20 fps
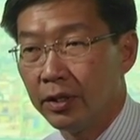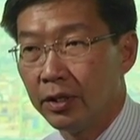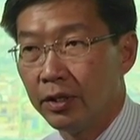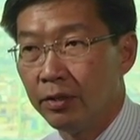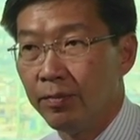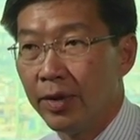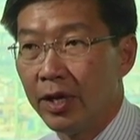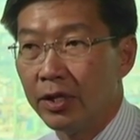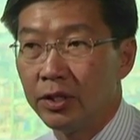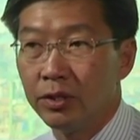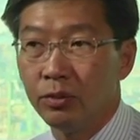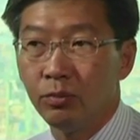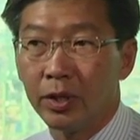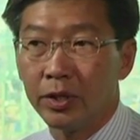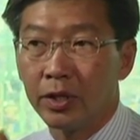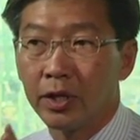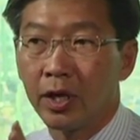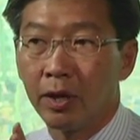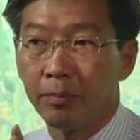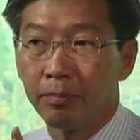imagine what
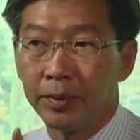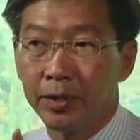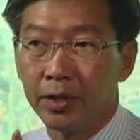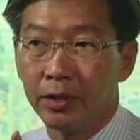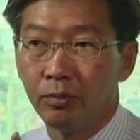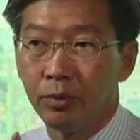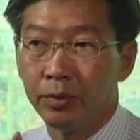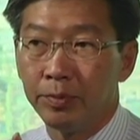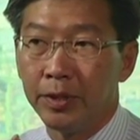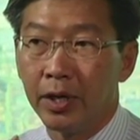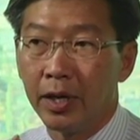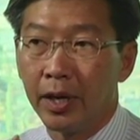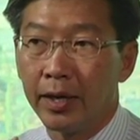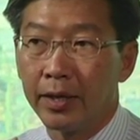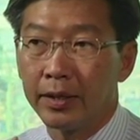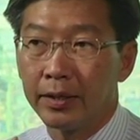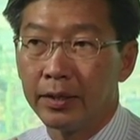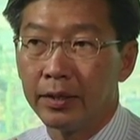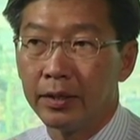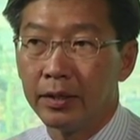the company will be like
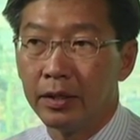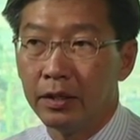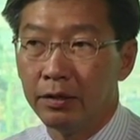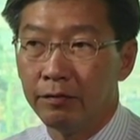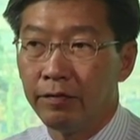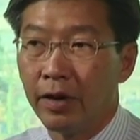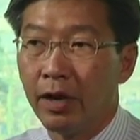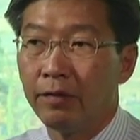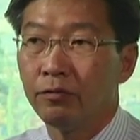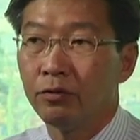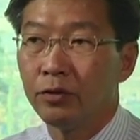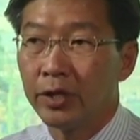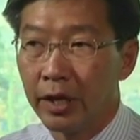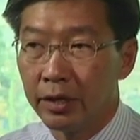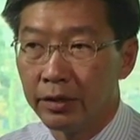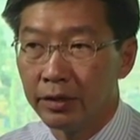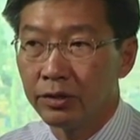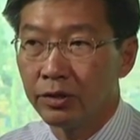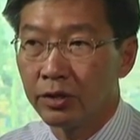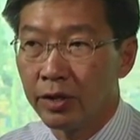in 5 to 10
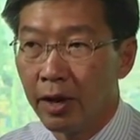years'